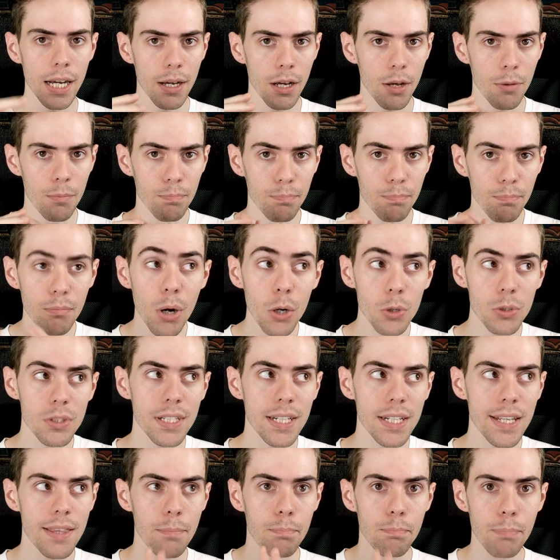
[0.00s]

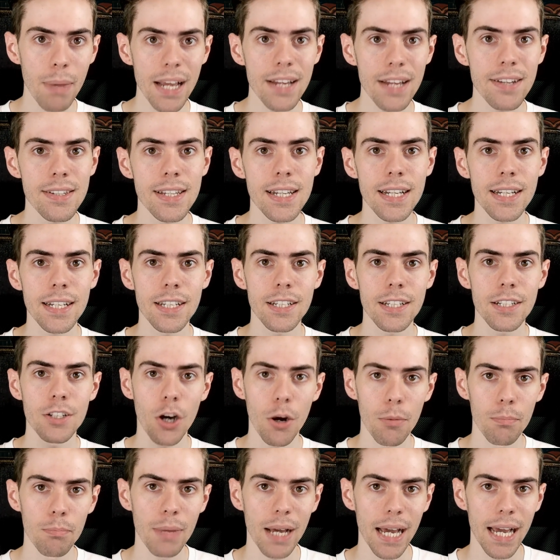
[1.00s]
mostly the basic
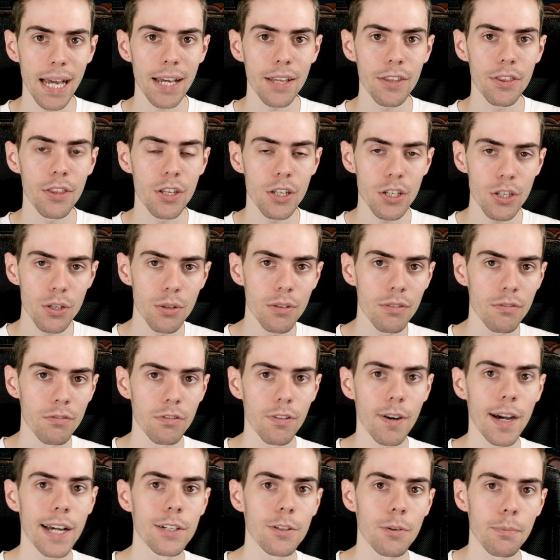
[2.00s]
combat that you can
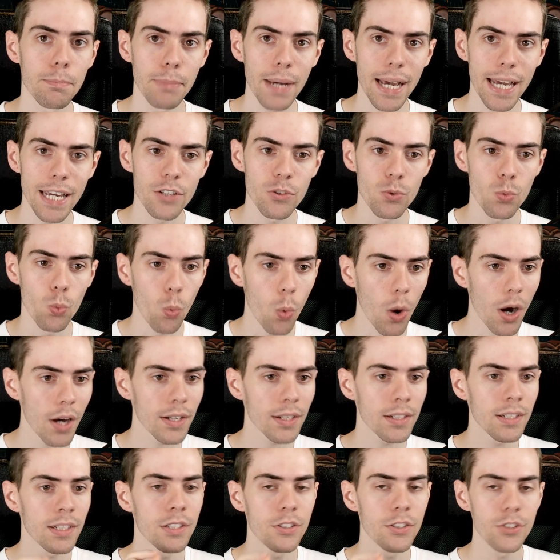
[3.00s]
find on page
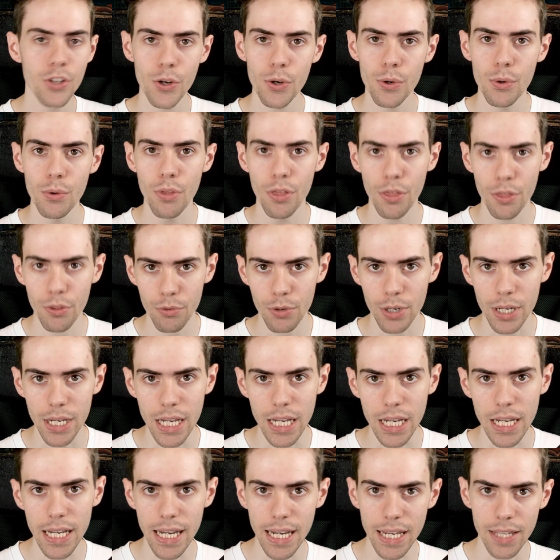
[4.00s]

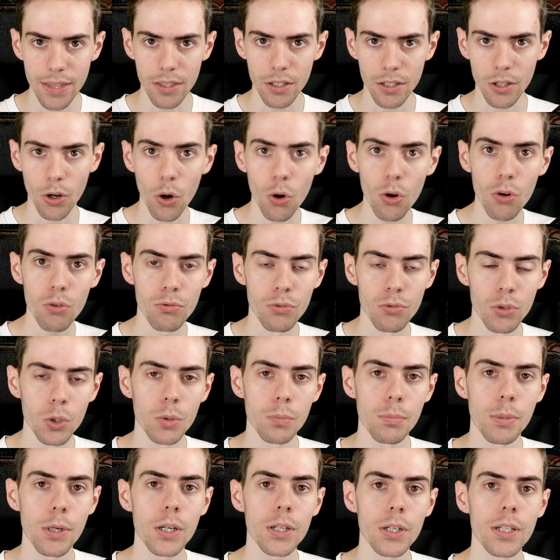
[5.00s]
123 in the core
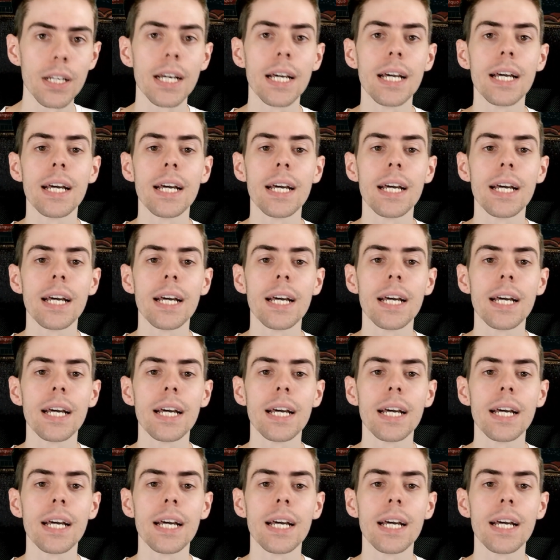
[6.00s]
rulebook.